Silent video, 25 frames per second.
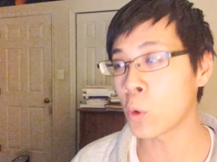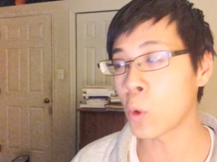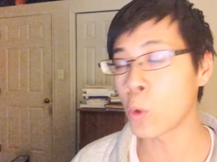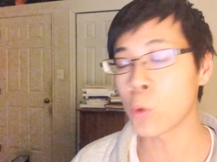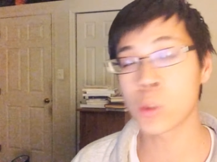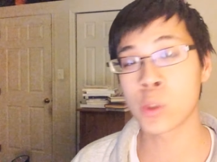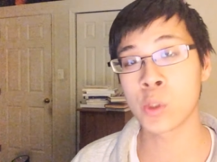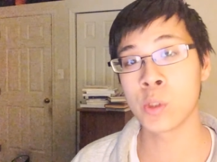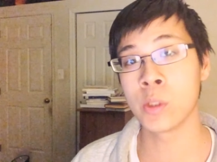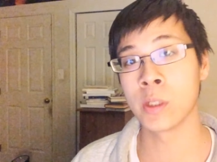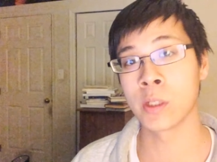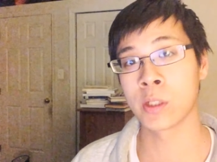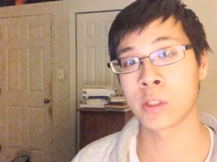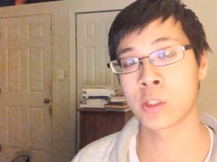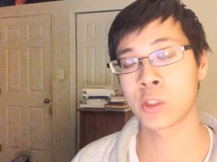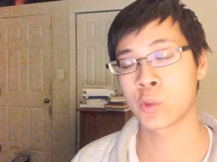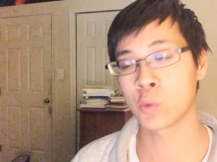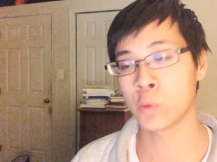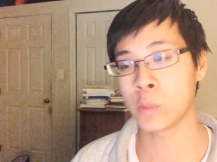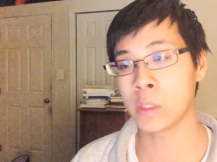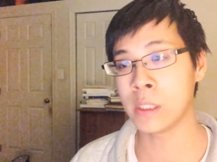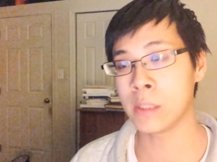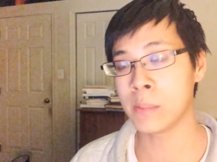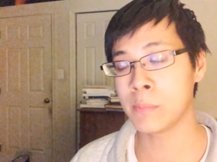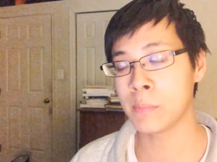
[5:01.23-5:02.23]
go to the
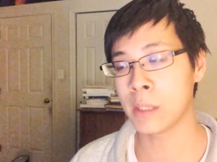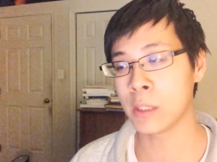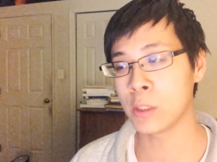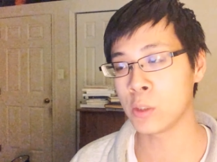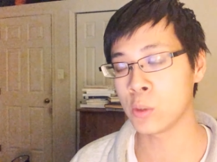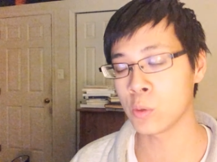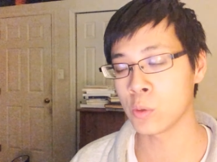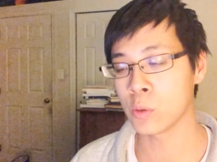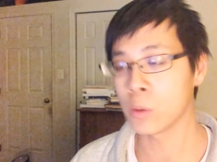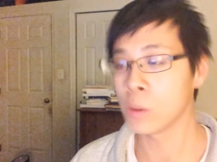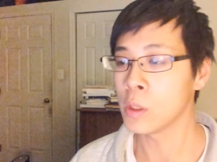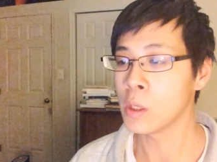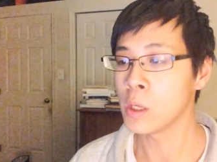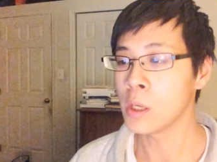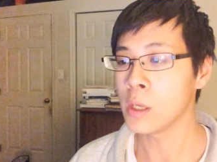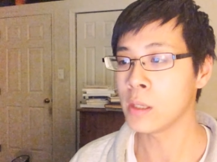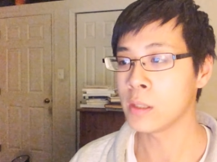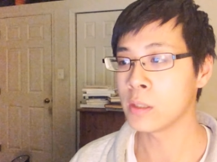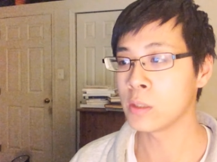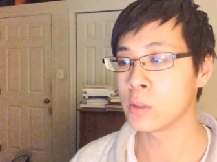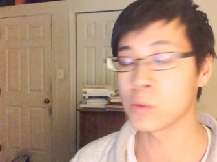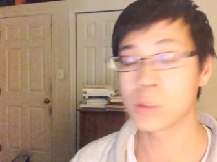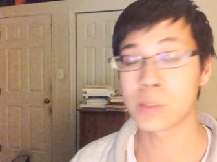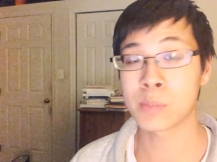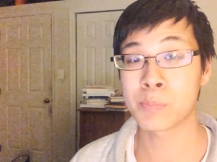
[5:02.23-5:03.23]
extreme and you're,
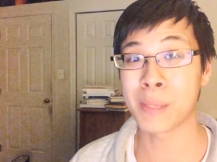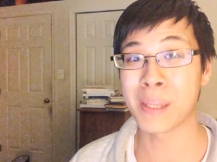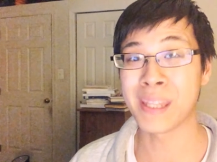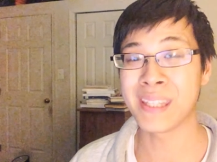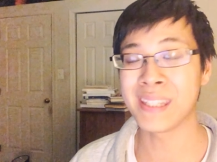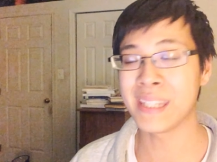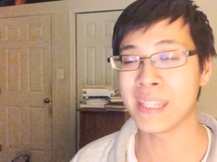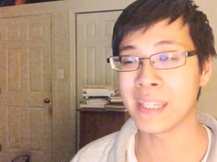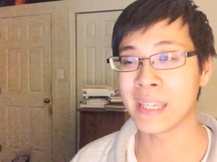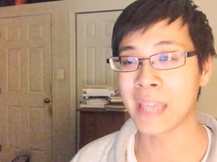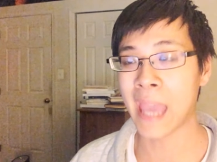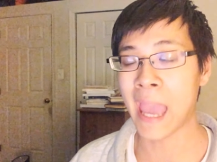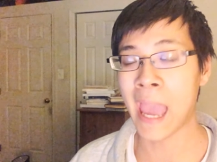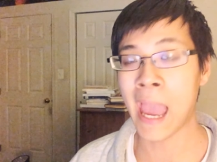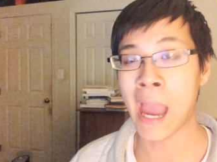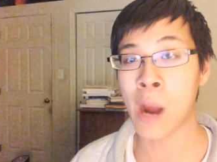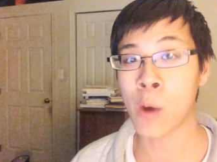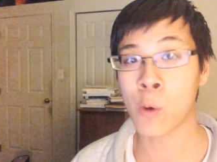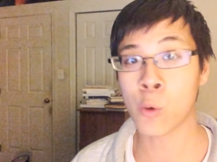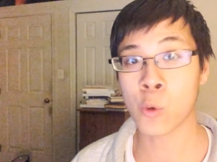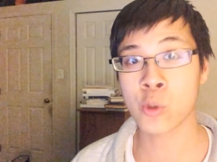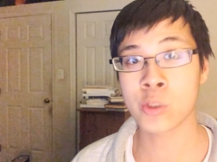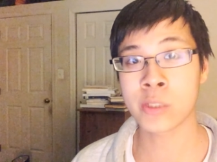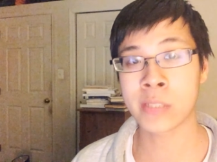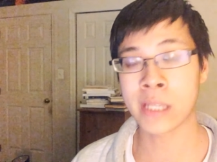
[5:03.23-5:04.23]
you know, spending
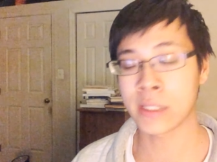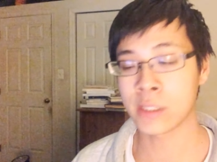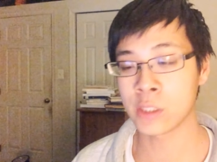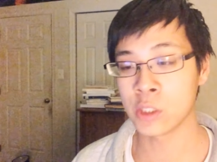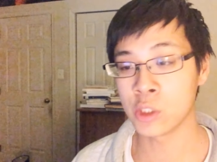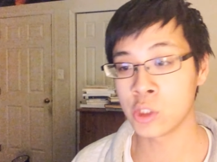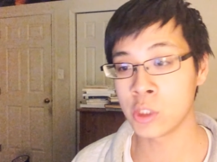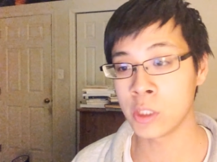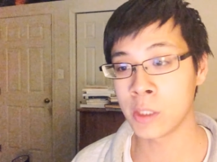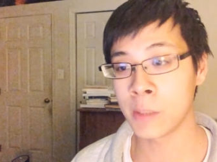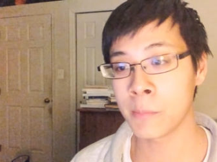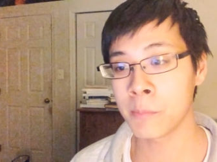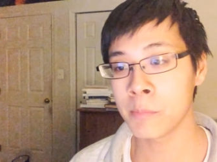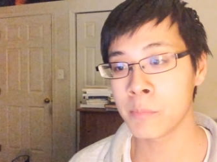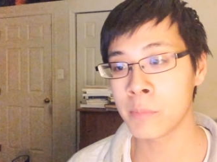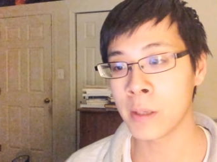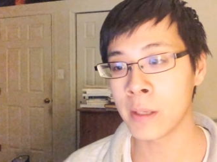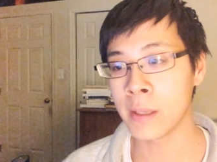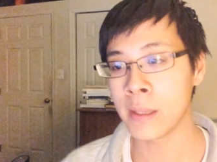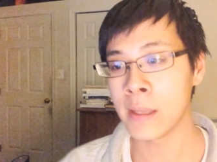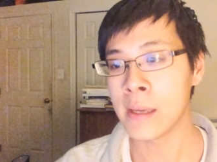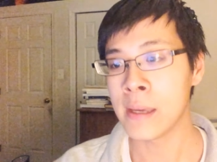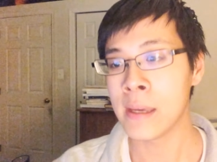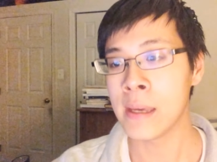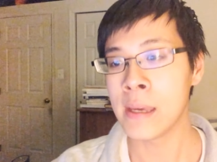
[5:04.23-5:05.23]
hours at the gym.
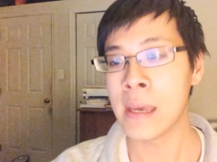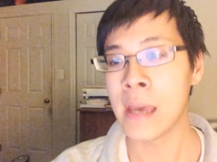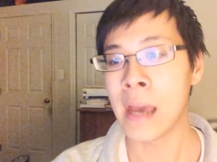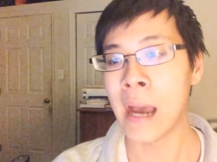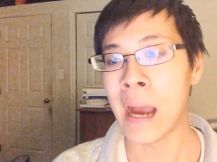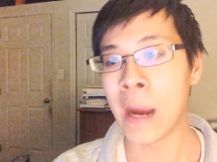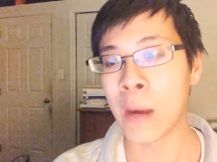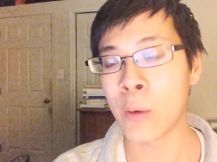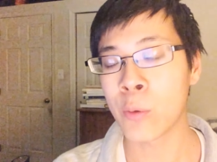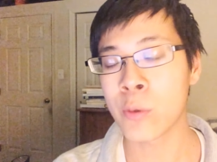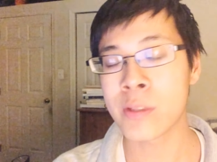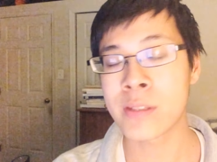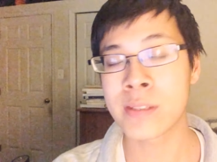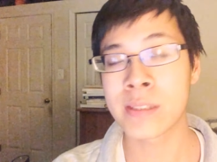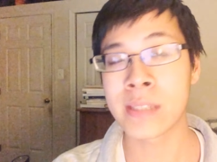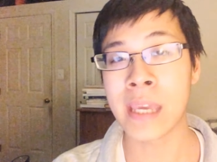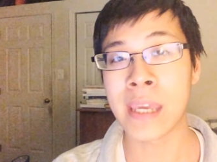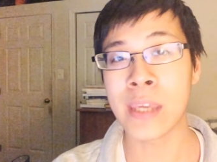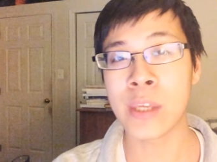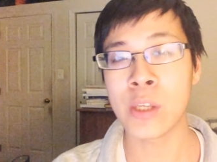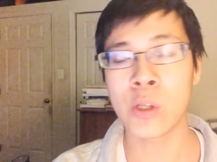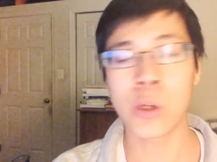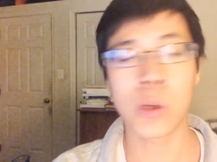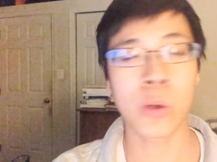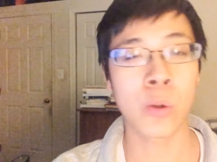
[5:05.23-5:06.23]
But I would say,
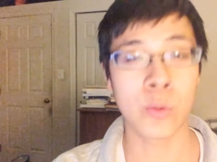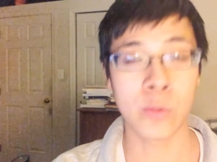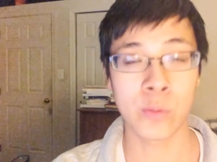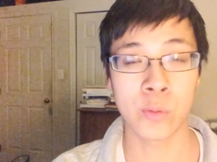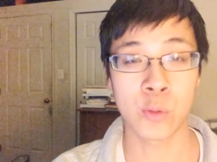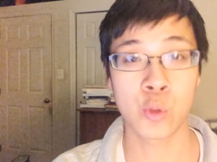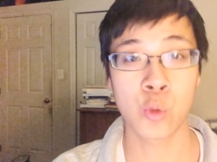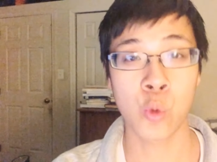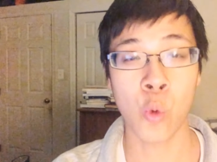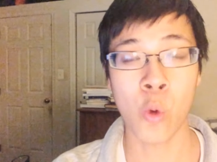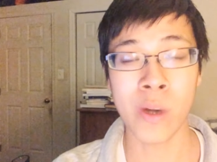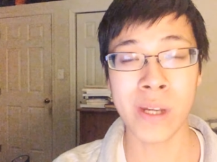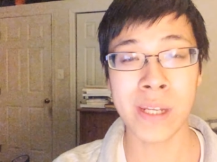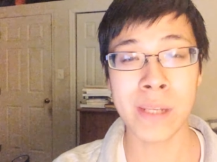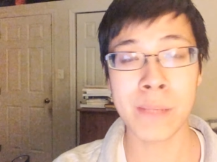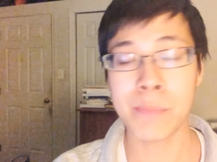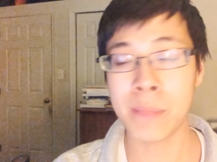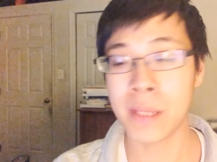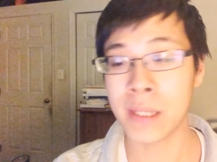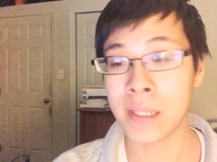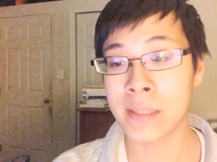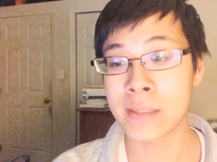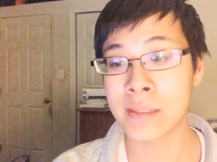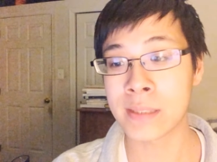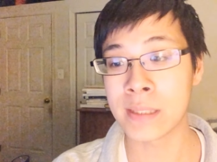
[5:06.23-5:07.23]
you know, 20
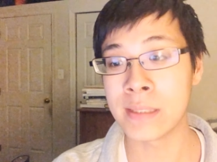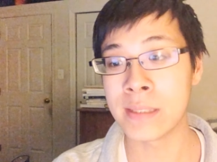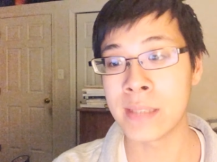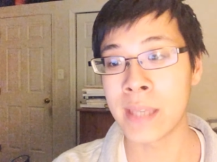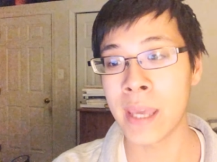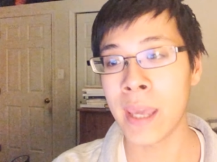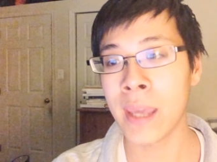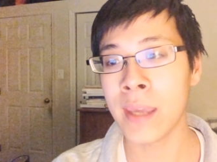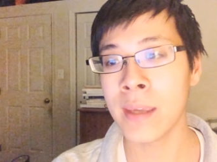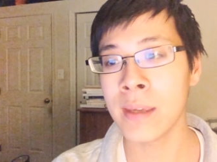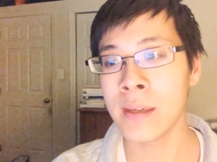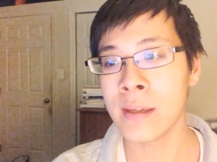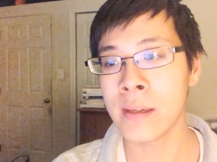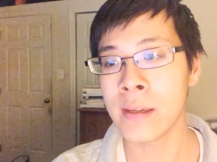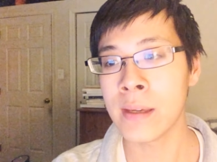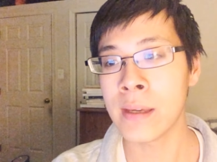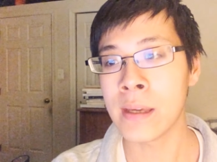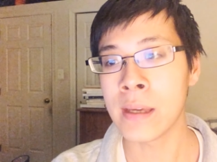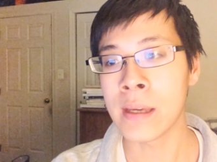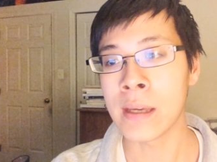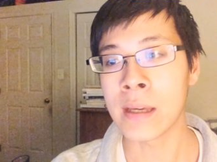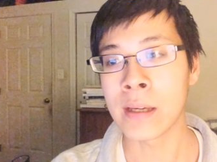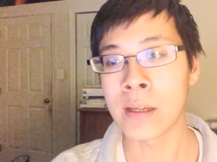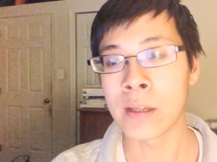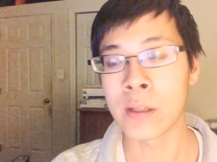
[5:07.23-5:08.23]
minutes a day,
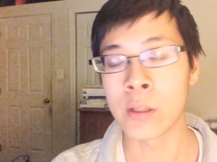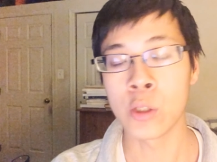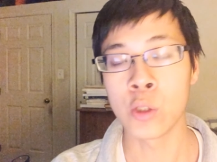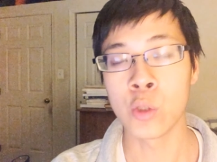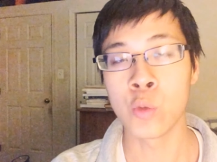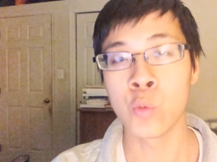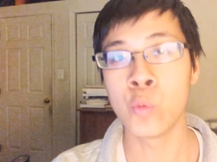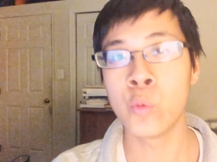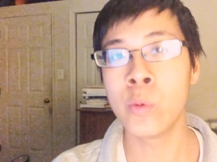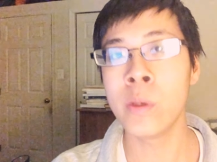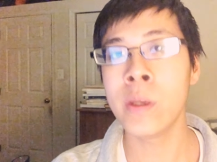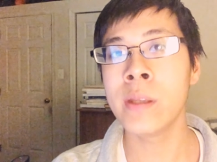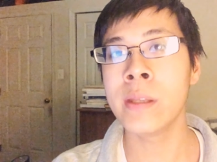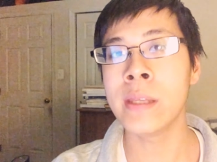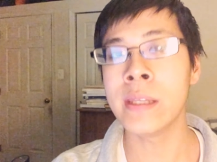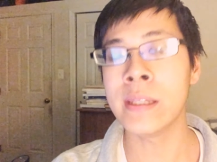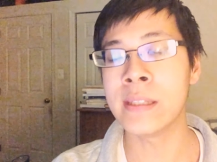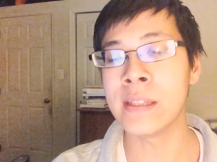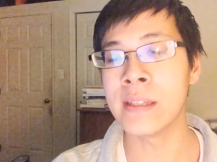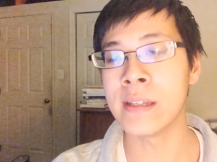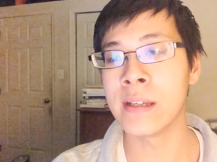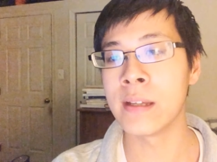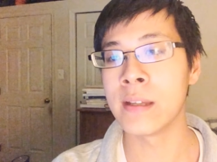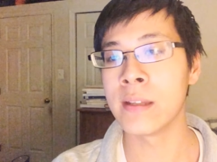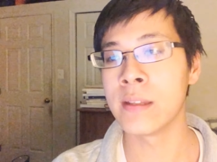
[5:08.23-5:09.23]
really
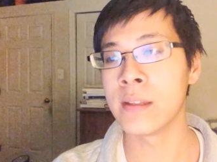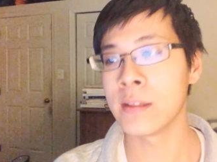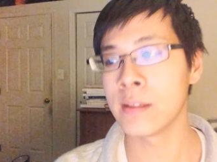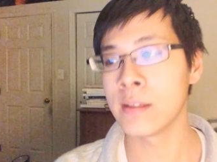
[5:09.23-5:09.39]
the,